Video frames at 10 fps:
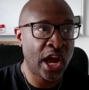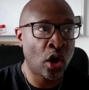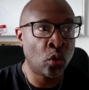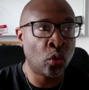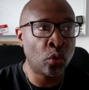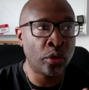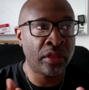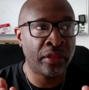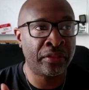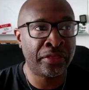all
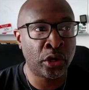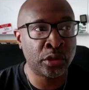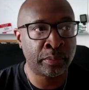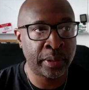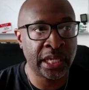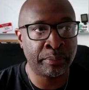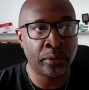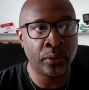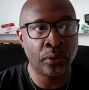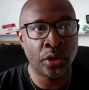those
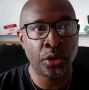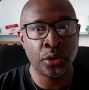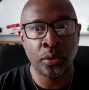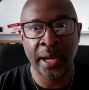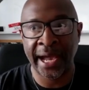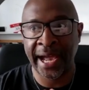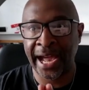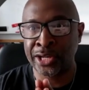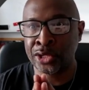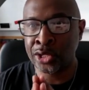people
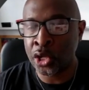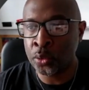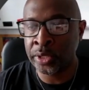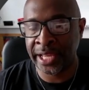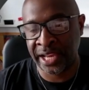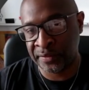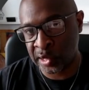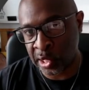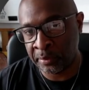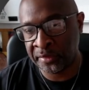know they have
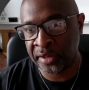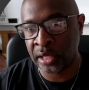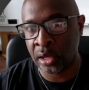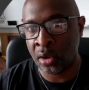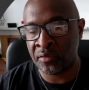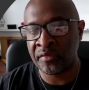something of